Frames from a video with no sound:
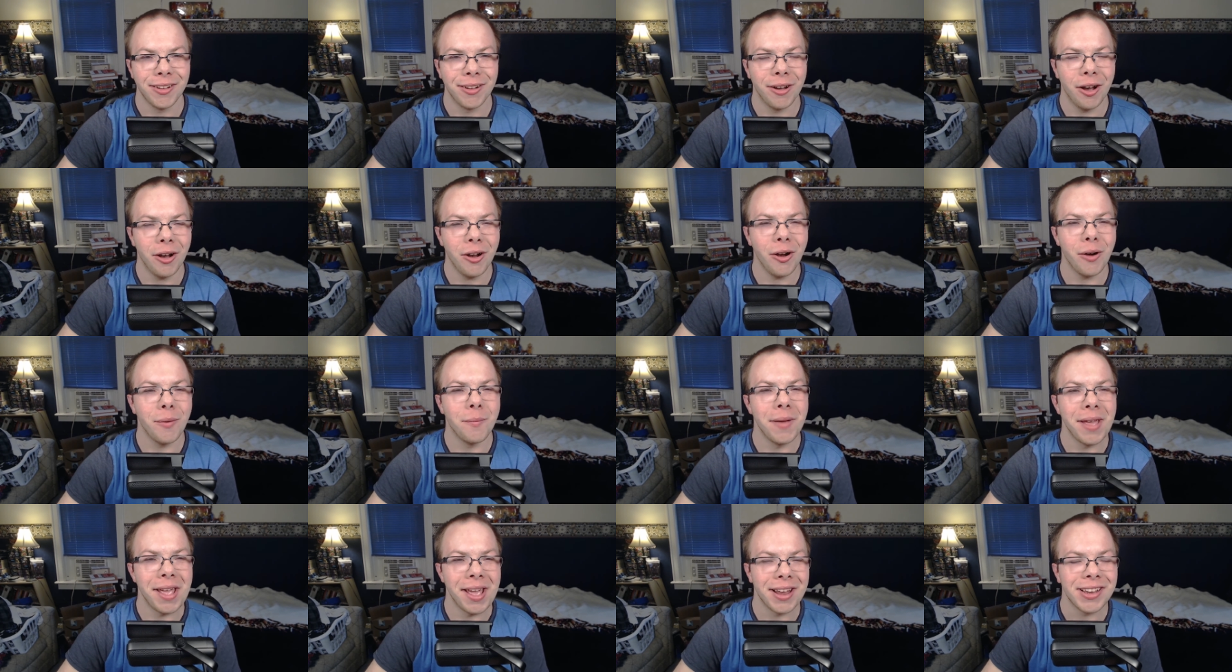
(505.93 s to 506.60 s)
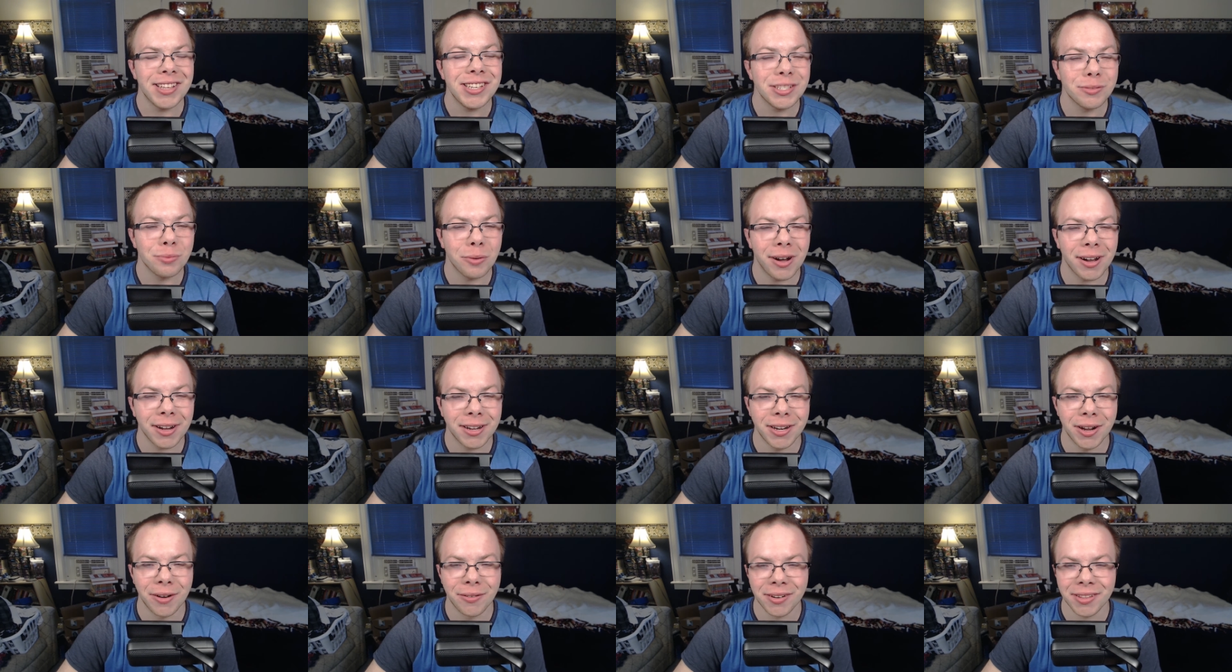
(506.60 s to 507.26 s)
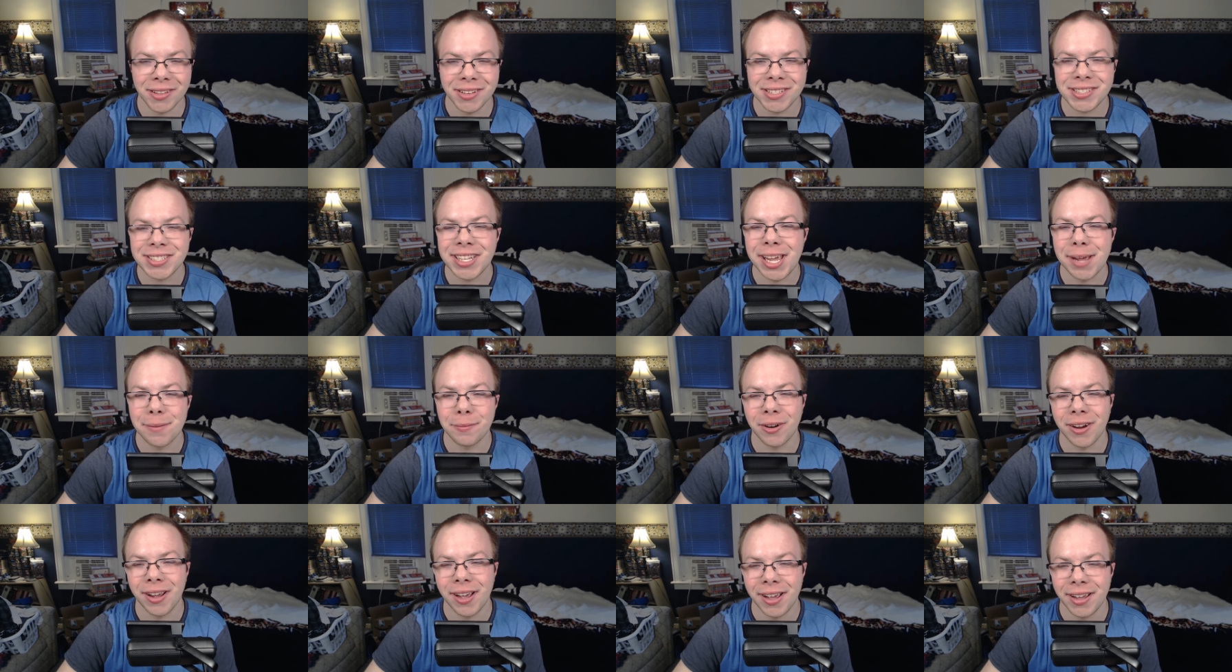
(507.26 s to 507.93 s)
Oh man, he's walking over to the
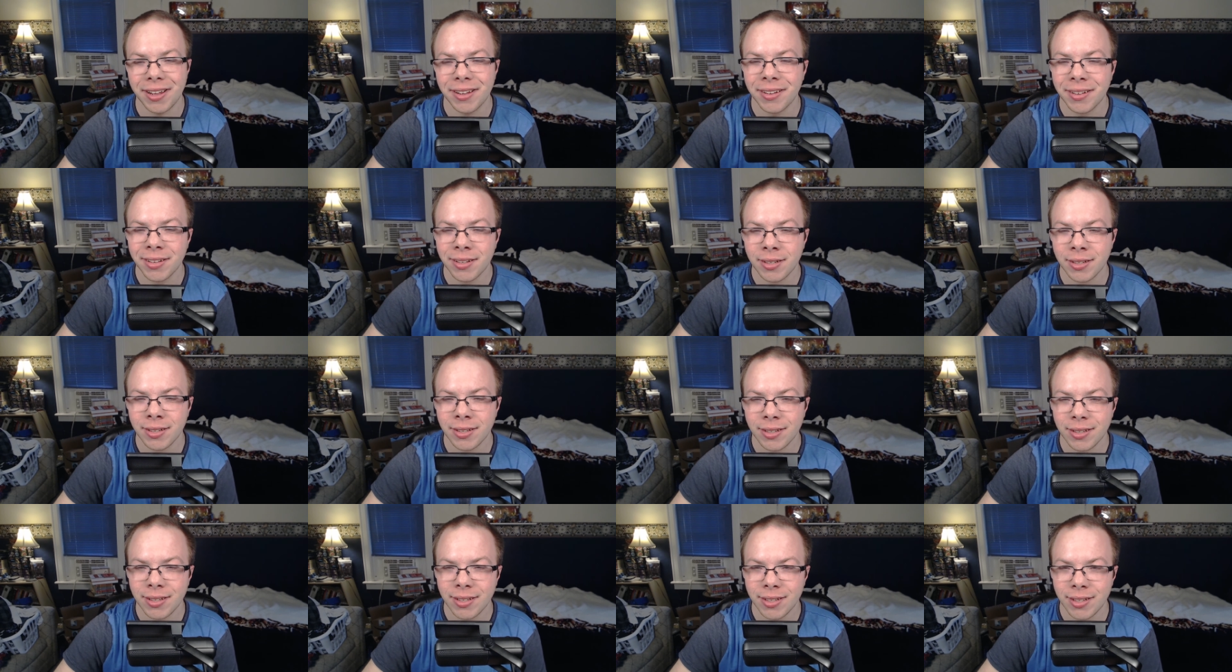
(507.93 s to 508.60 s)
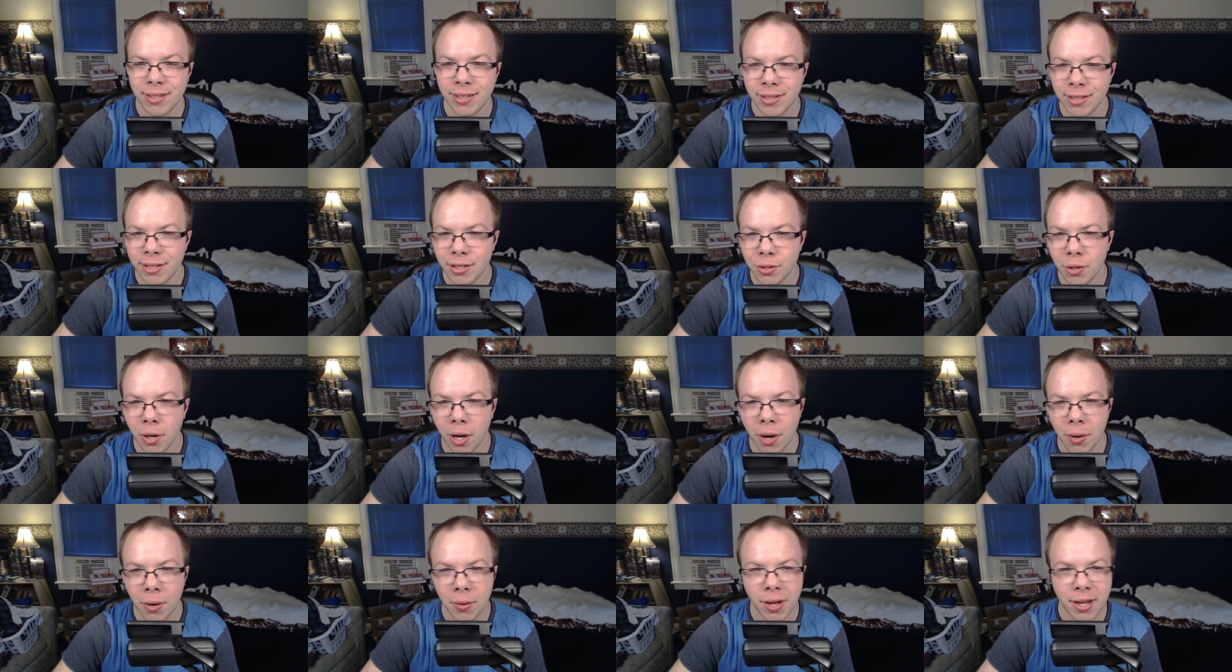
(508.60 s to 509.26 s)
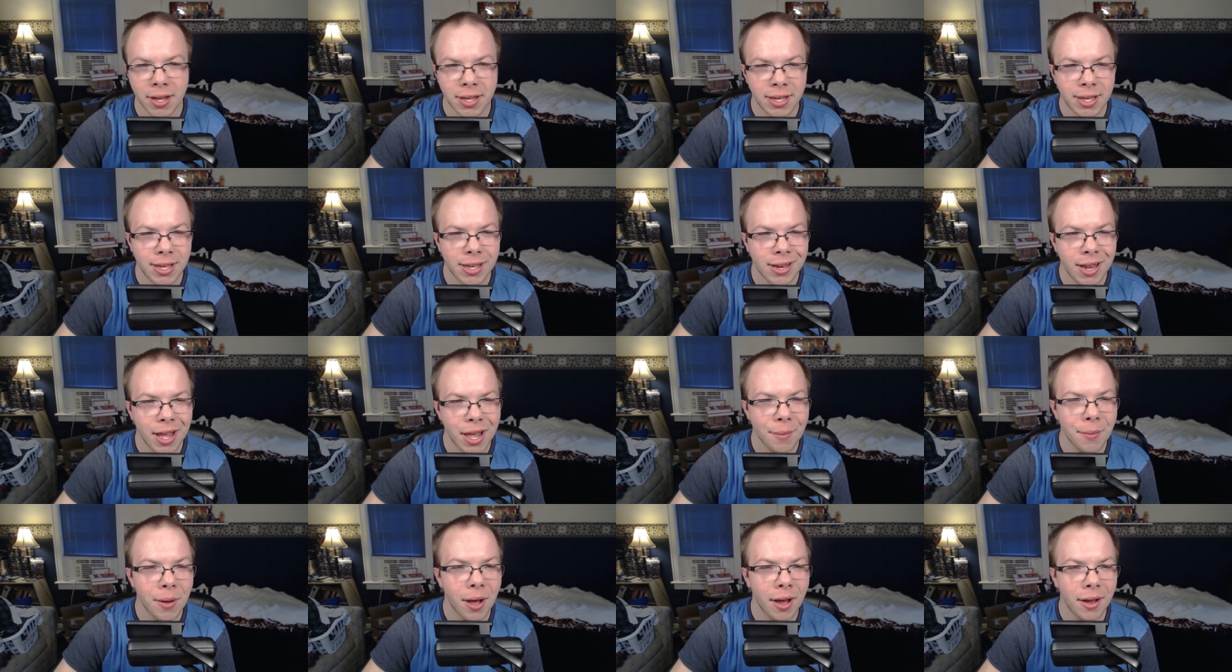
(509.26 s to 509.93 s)
samurai. You all right,
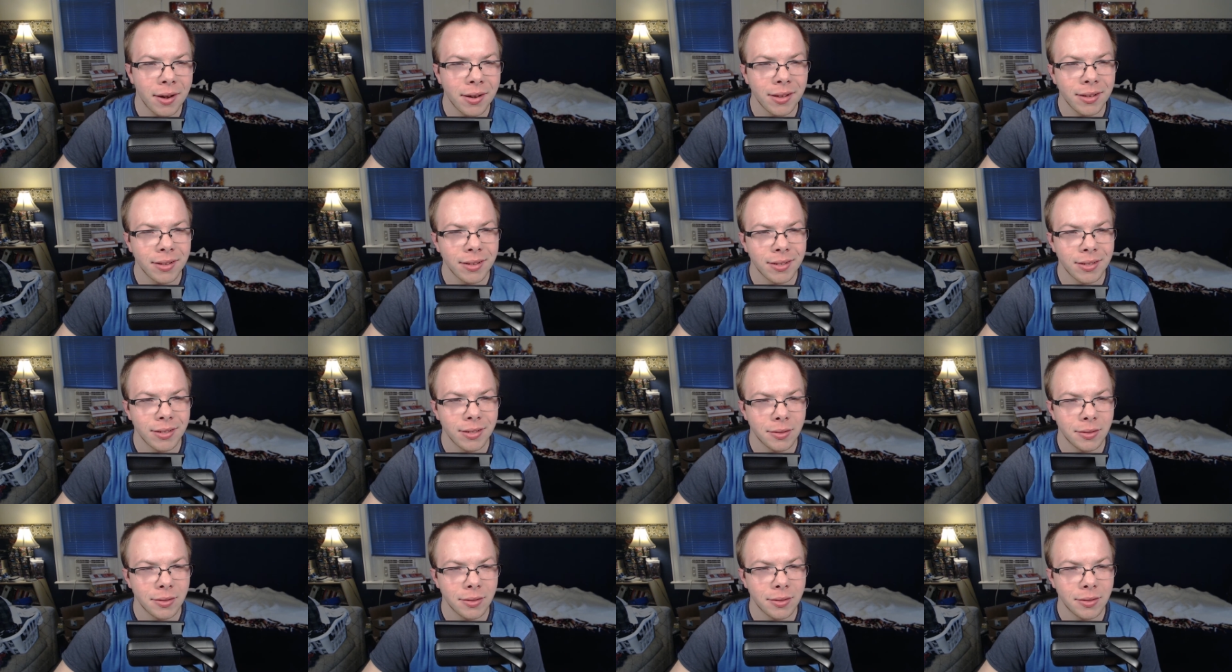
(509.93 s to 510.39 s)
Kinemon?